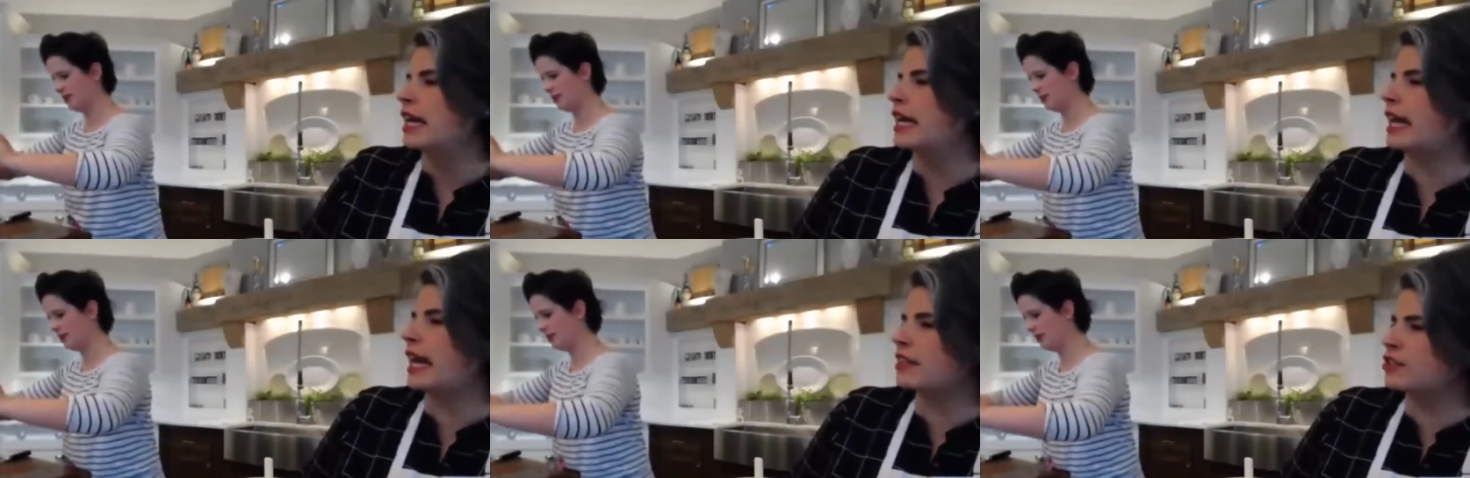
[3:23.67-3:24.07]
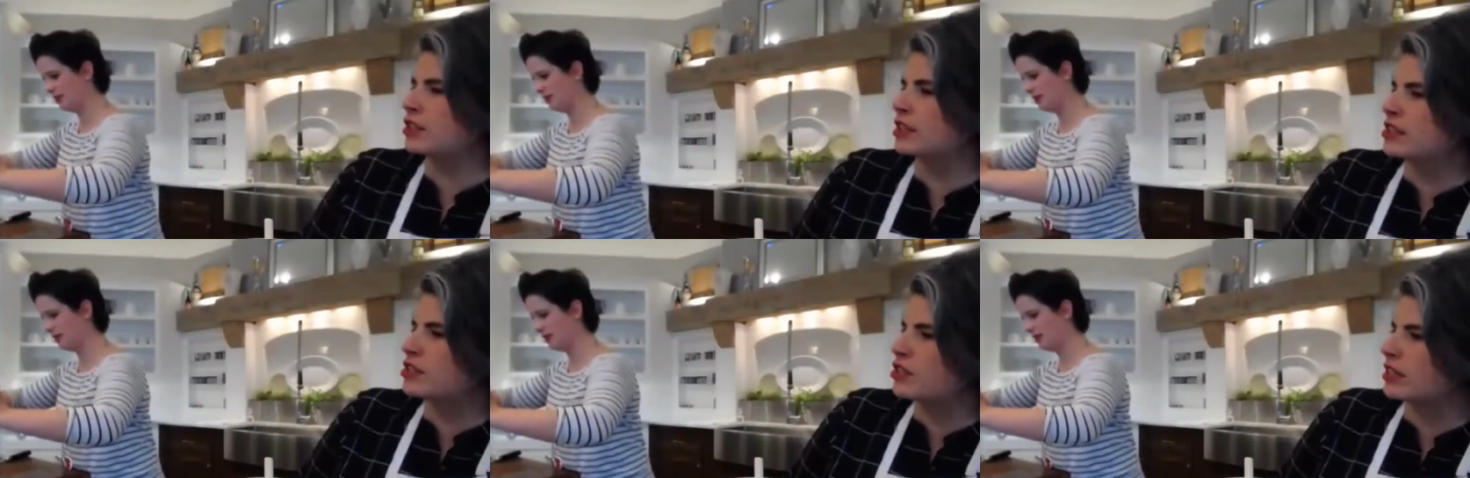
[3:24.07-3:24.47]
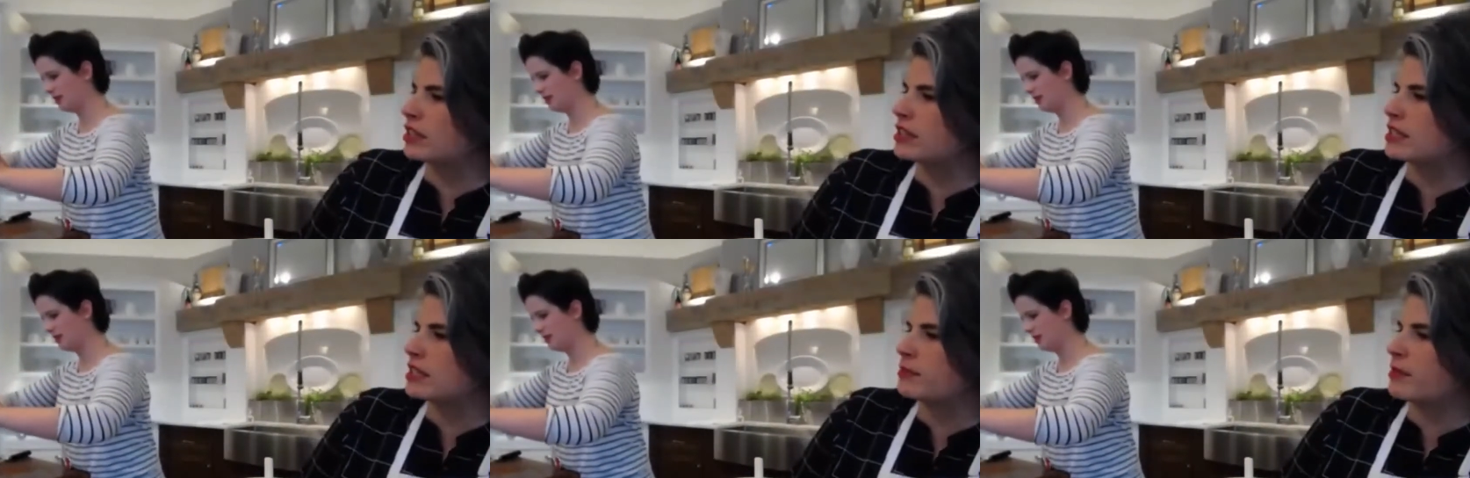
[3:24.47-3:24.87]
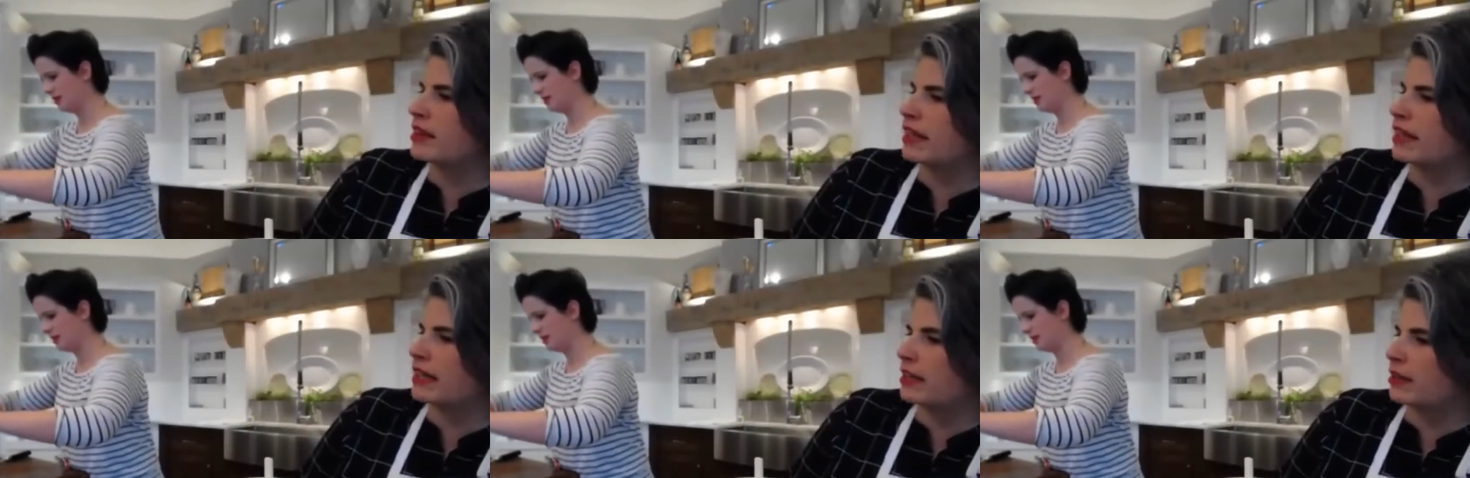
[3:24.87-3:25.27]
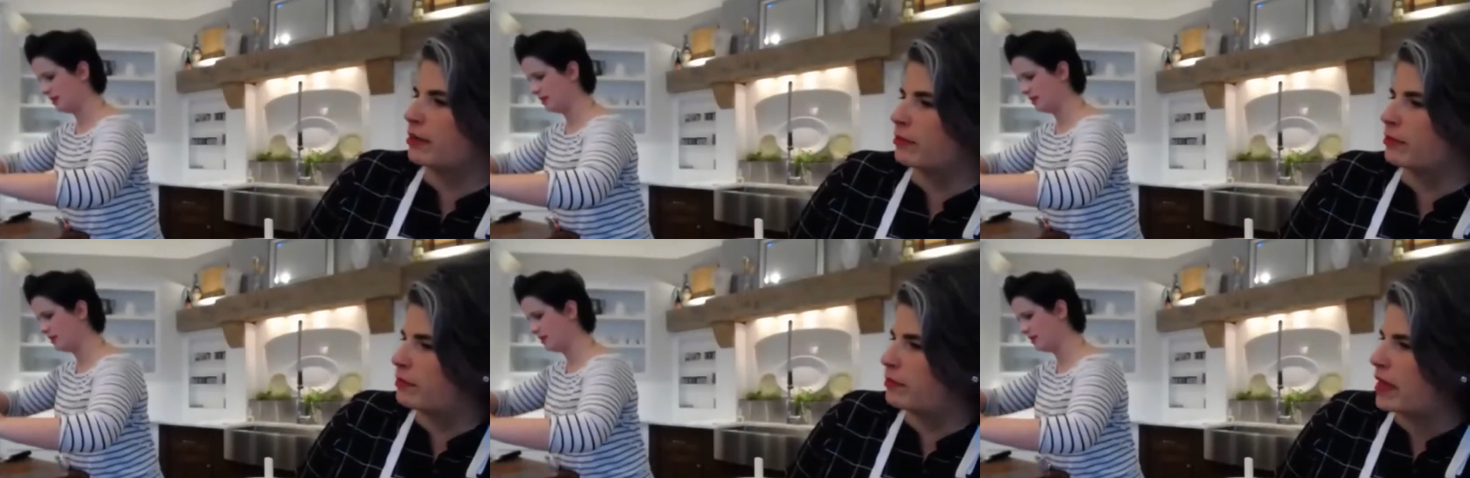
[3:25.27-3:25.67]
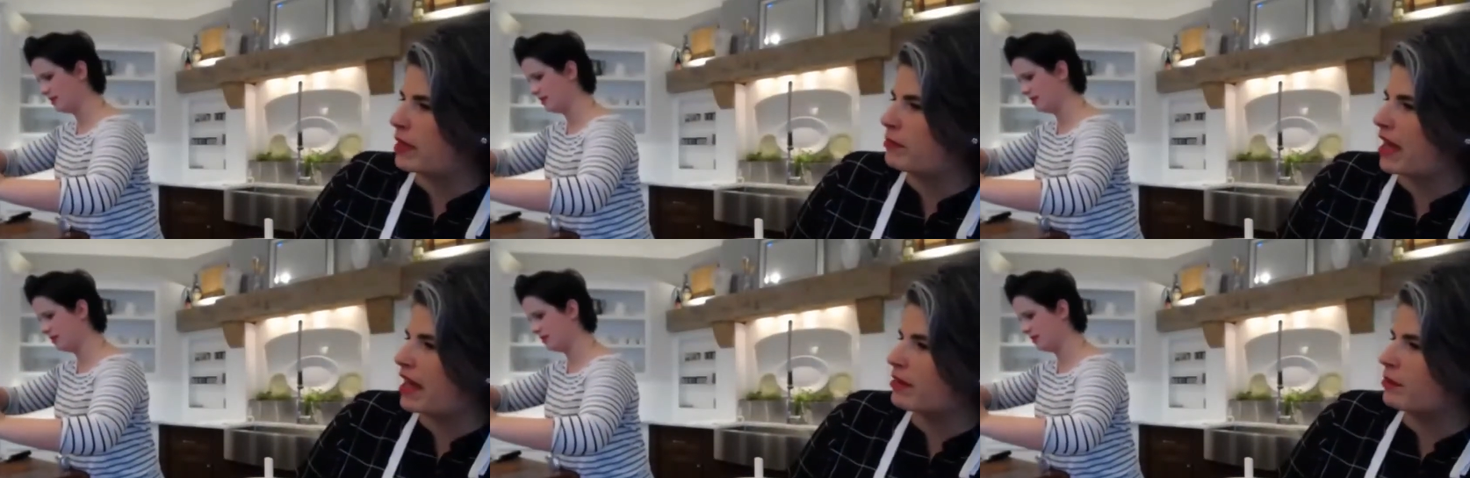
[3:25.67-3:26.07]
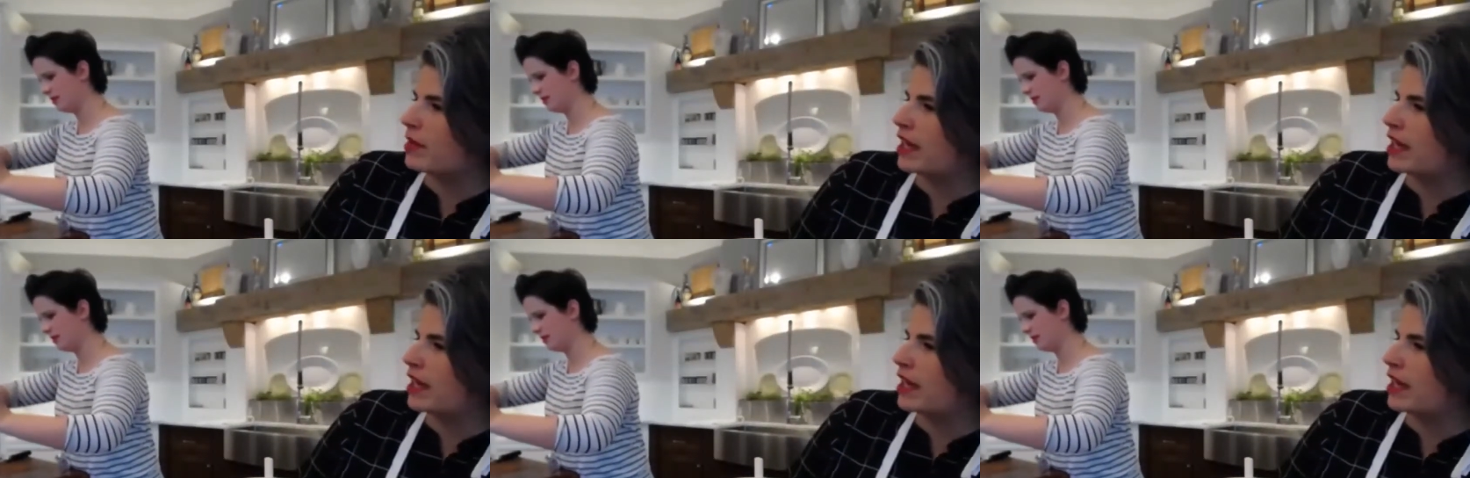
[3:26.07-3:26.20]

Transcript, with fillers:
Speaker 1: It actually is starting to smell like a Bed Bath